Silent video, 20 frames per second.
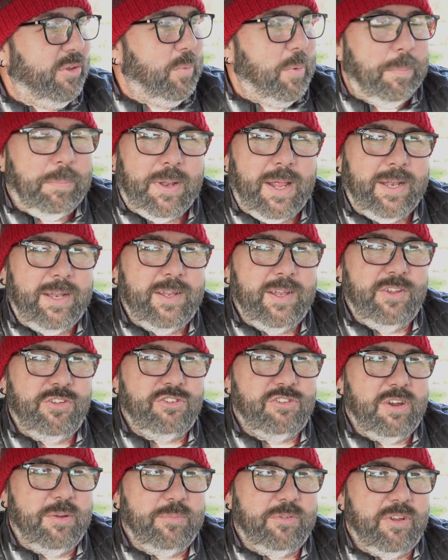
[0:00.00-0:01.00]
we're planning this
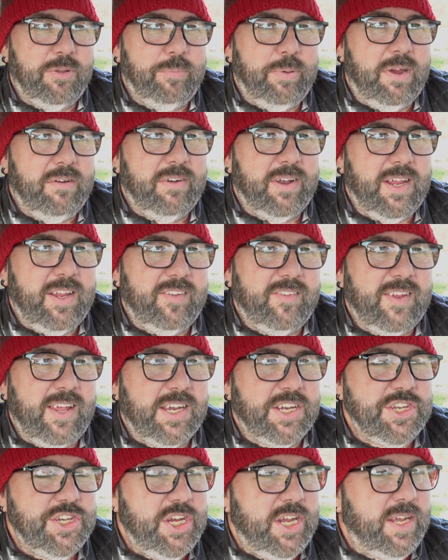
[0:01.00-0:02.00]
trip to the Pyrenees
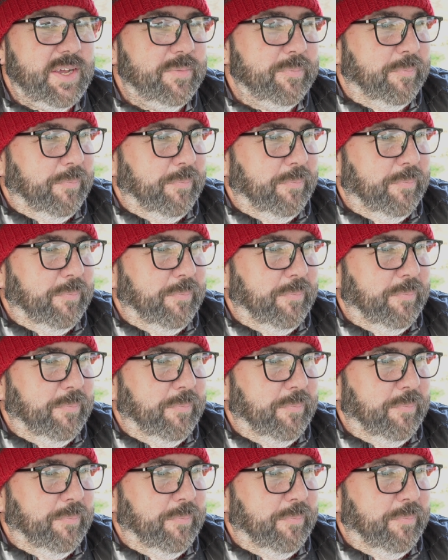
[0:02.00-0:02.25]
next year.